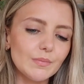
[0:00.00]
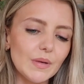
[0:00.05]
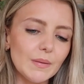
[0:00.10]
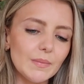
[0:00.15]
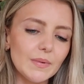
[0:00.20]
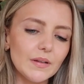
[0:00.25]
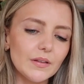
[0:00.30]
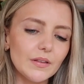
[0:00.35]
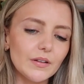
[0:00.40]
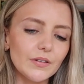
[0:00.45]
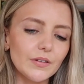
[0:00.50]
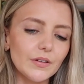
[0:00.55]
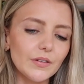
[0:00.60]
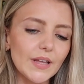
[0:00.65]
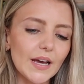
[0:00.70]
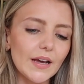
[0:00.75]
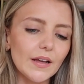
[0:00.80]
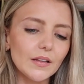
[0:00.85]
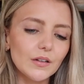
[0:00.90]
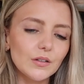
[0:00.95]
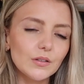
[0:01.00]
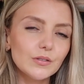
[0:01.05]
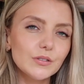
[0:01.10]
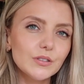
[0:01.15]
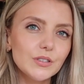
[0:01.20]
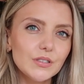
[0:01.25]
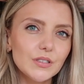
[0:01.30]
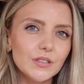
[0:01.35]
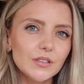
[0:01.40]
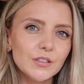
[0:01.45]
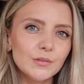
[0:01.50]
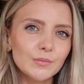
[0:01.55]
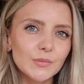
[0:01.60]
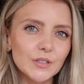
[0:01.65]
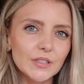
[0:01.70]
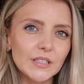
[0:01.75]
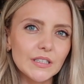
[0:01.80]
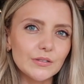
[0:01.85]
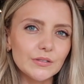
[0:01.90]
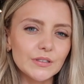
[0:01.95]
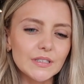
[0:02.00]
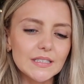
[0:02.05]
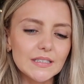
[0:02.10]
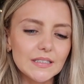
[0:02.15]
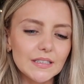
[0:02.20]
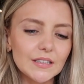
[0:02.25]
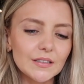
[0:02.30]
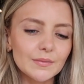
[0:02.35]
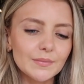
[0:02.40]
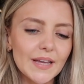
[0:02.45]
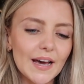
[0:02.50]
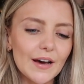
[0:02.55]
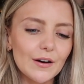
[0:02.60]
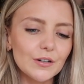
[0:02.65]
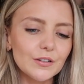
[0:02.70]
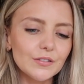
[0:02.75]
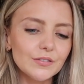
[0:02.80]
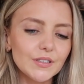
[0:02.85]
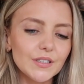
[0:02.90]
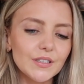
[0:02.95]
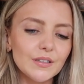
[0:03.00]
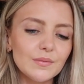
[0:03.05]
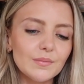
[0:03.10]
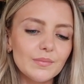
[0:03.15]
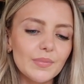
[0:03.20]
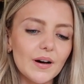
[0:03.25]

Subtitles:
maybe they're not that close to them or they don't see them that often,